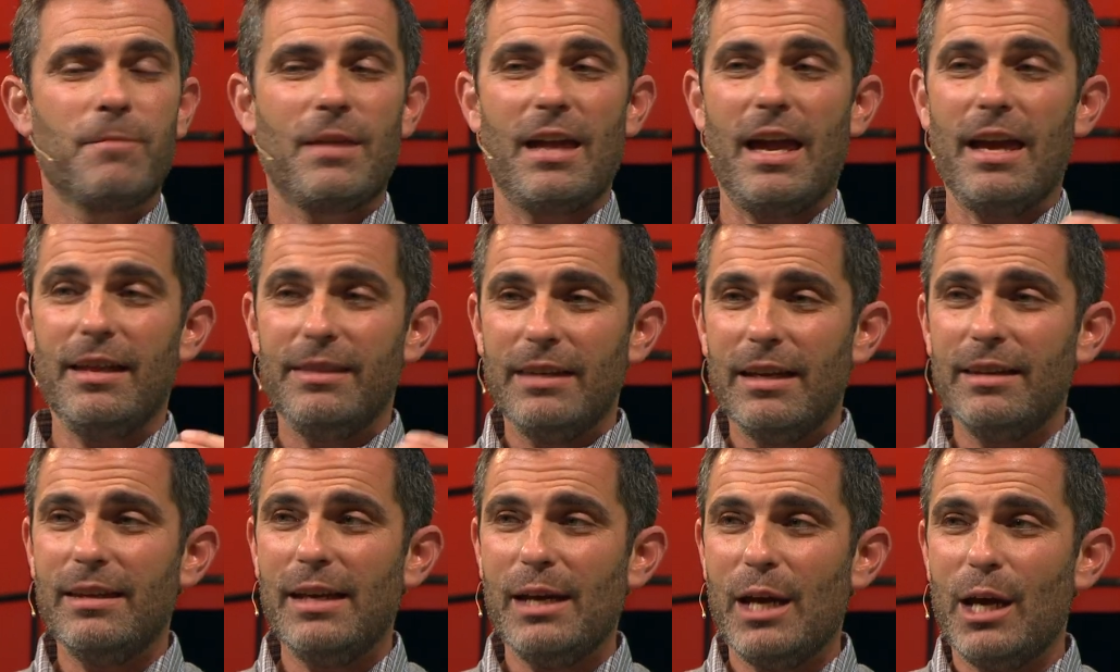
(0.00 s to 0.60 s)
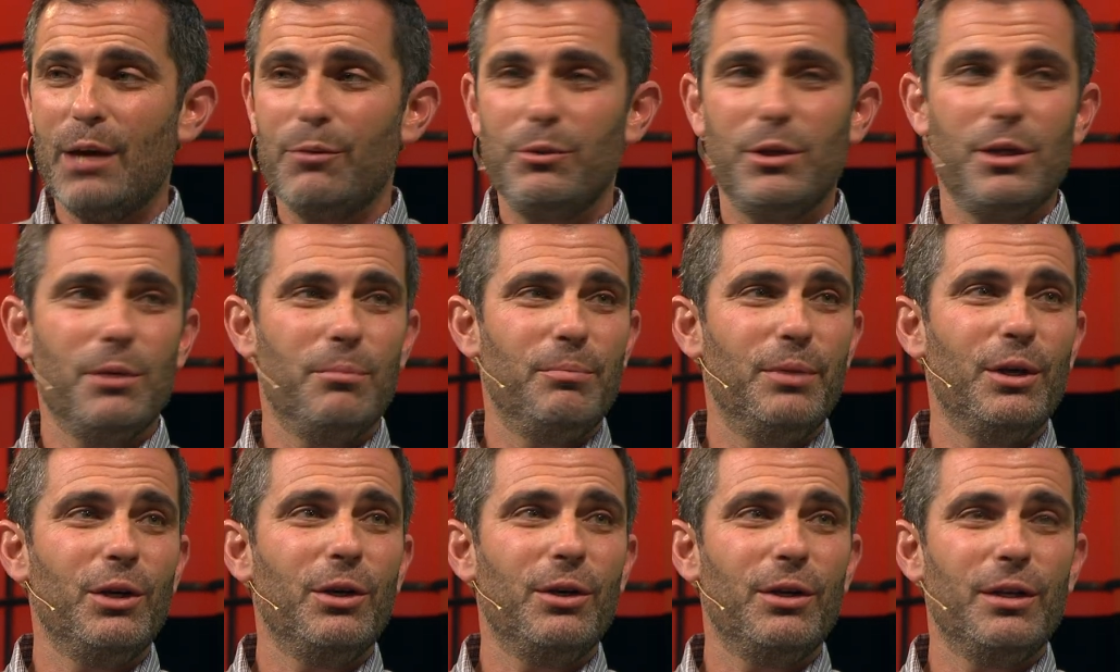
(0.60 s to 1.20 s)
And then they have the
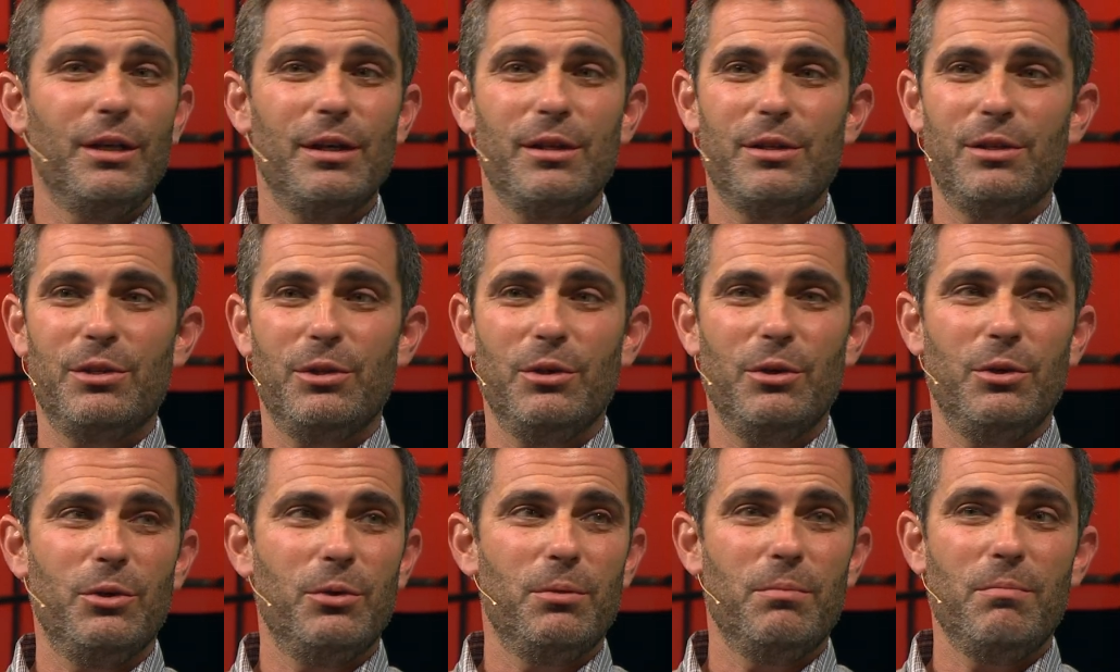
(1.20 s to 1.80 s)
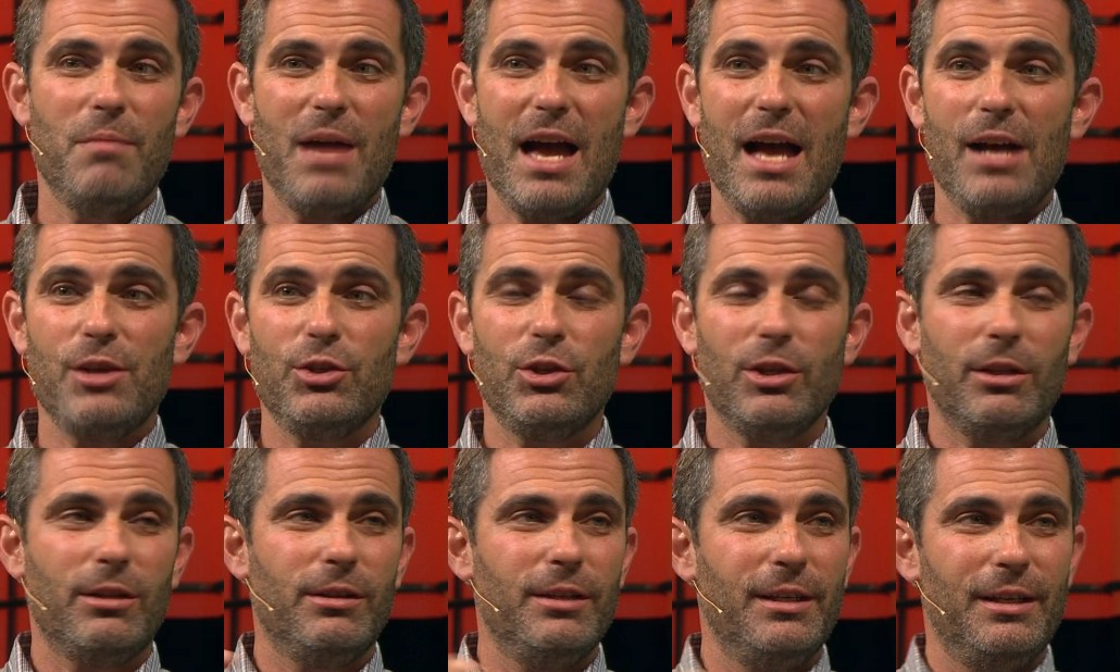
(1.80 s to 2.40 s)
ability to
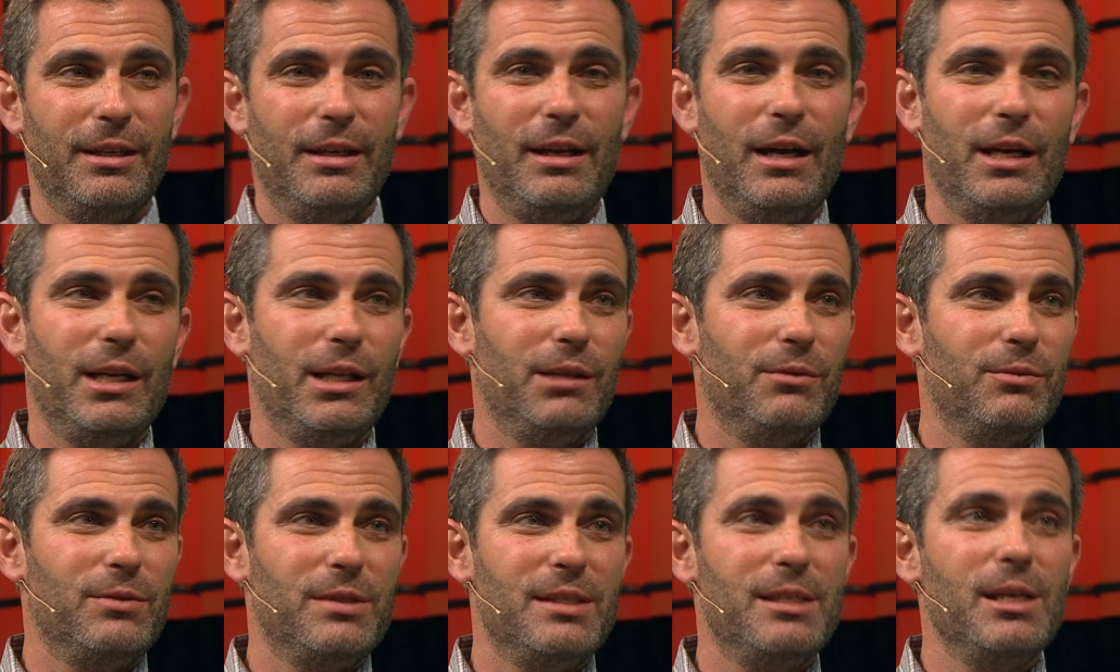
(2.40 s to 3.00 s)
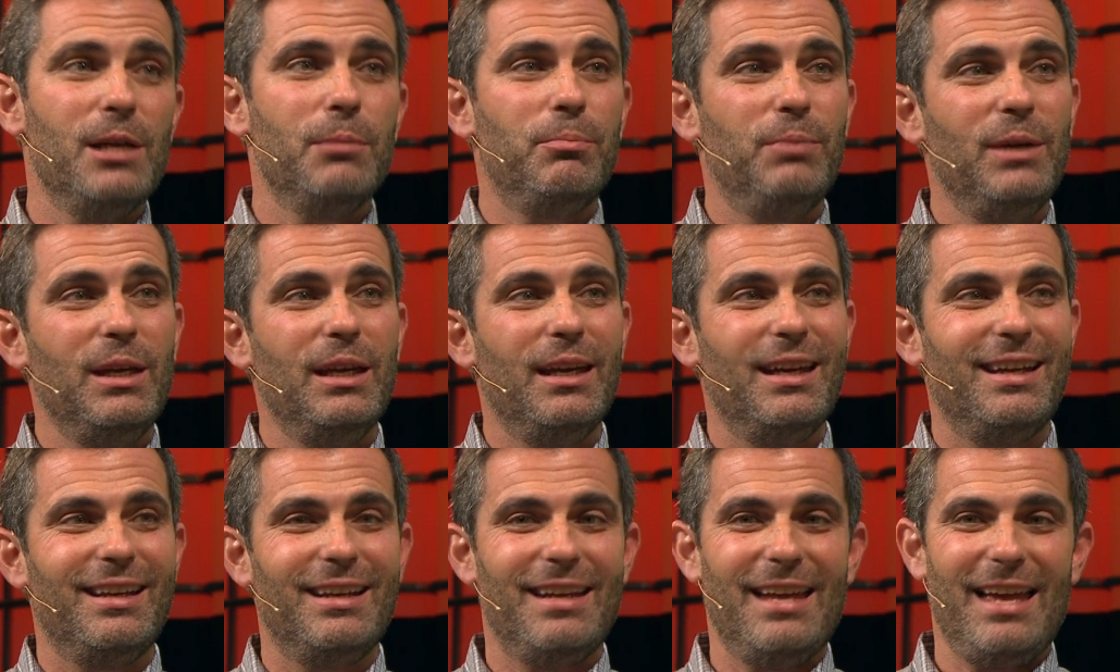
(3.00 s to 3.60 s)
magically kind of dip
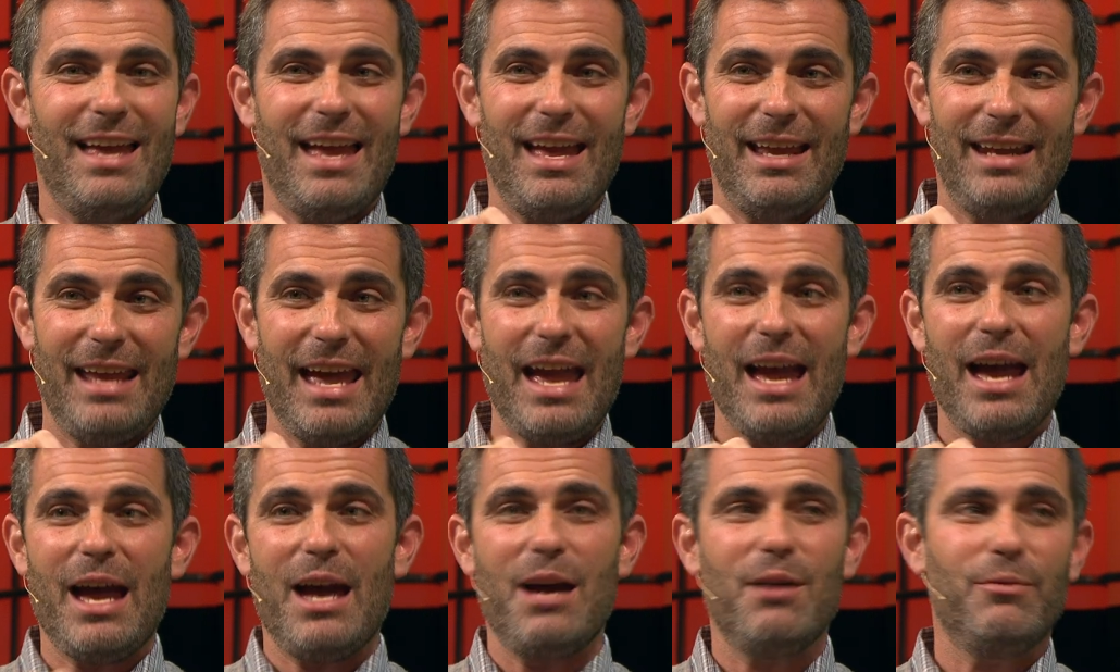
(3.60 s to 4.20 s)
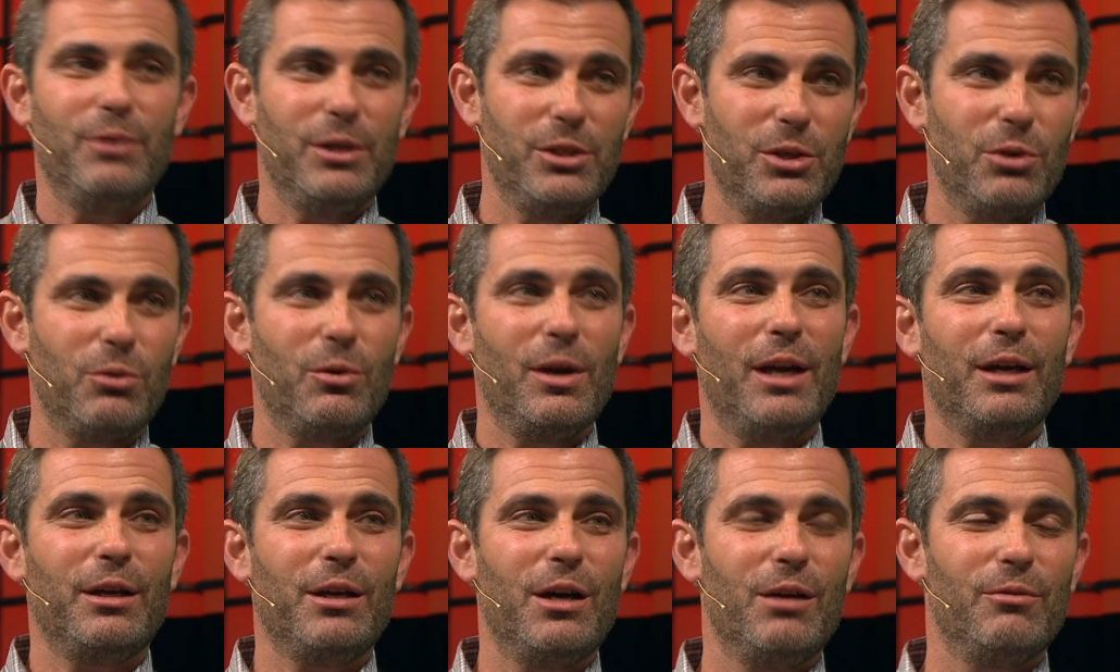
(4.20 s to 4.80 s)
in and have a
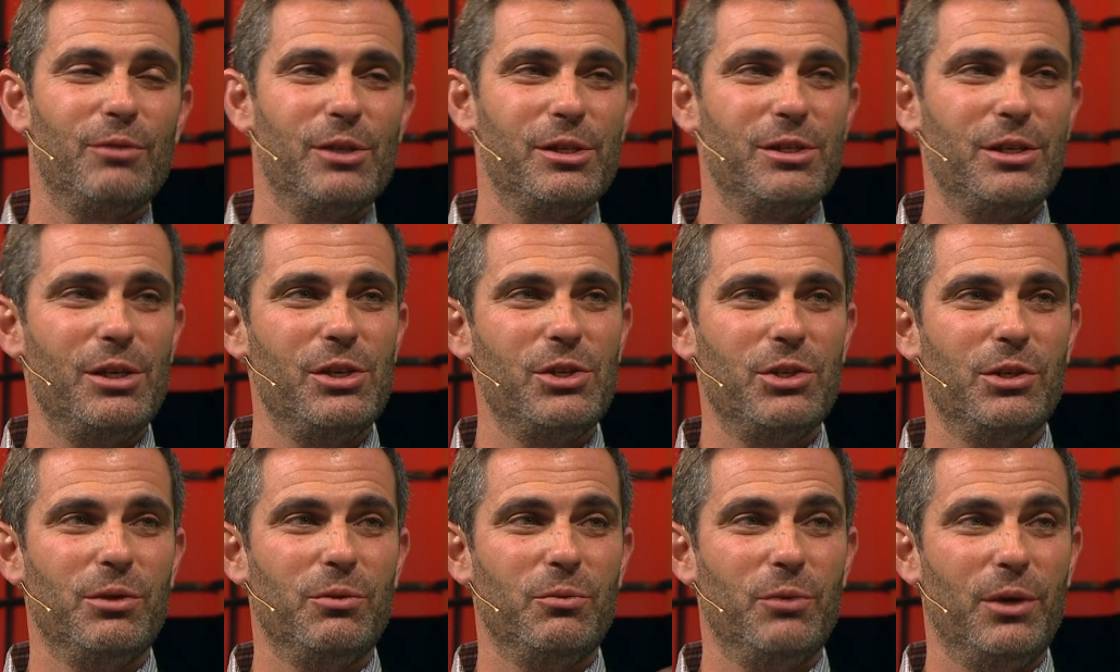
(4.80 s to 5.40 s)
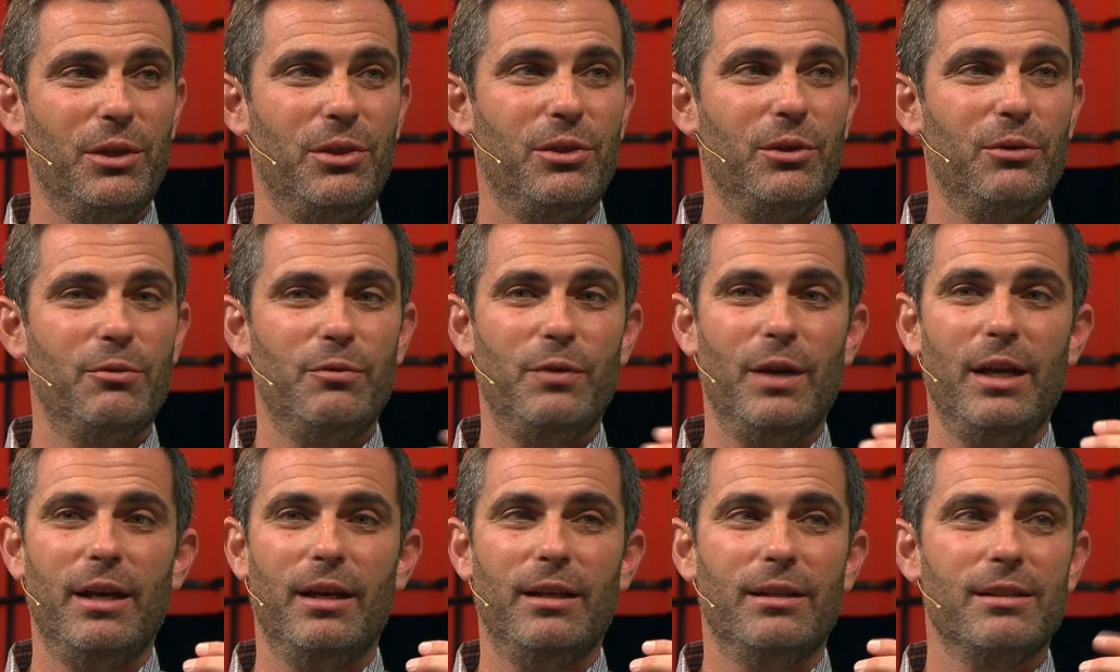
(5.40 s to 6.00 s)
direct conversation with their
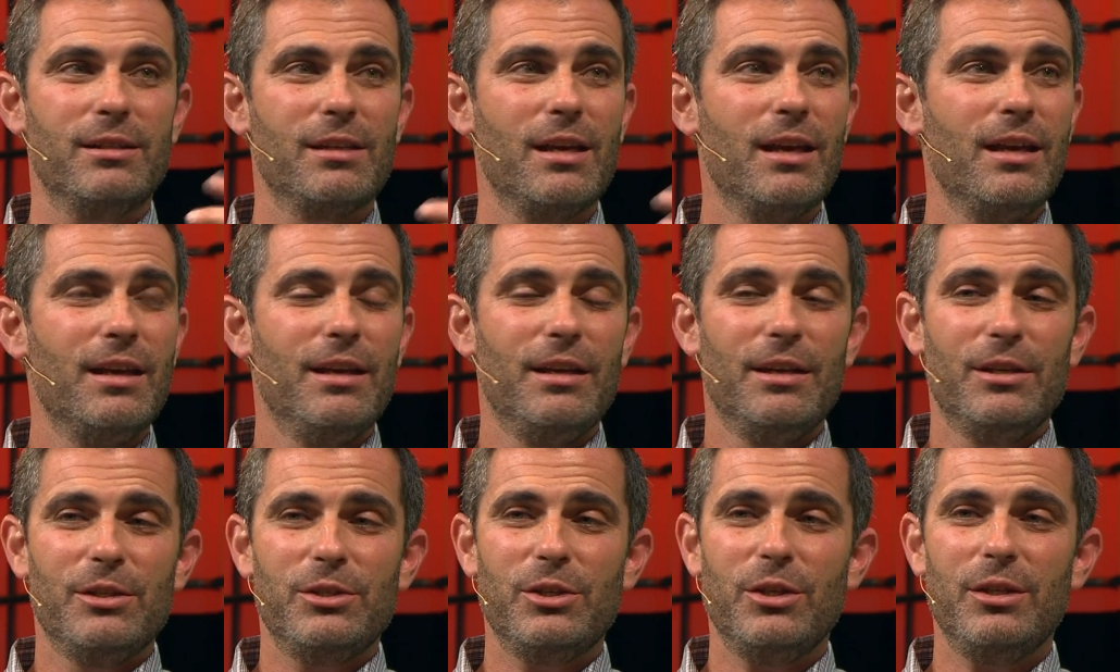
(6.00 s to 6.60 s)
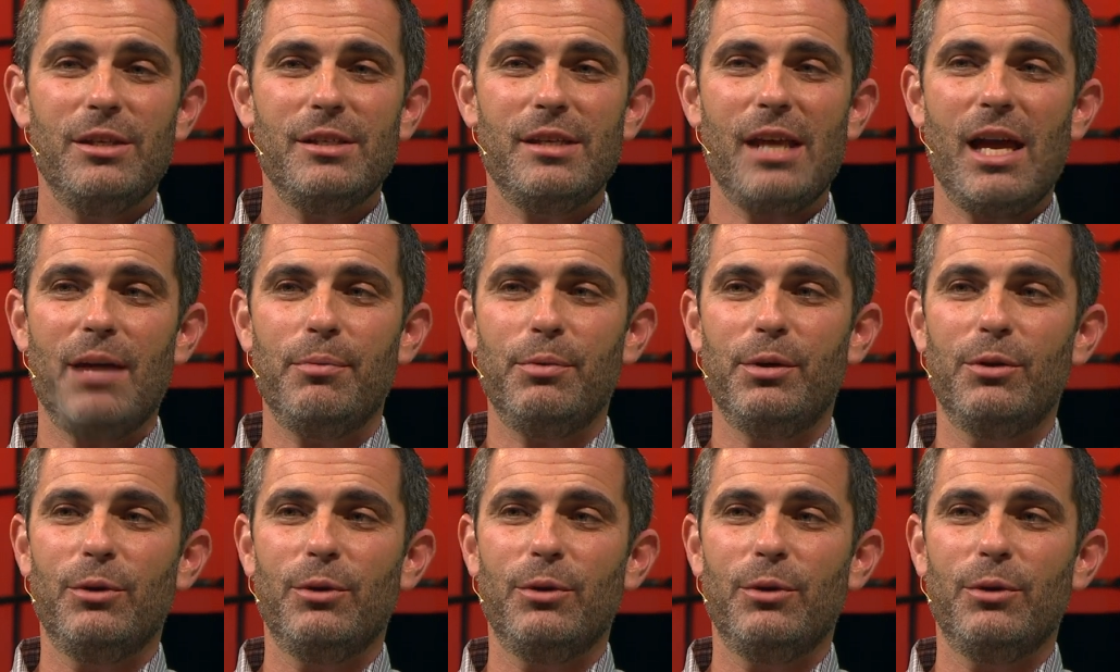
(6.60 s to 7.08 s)
fans. So this happened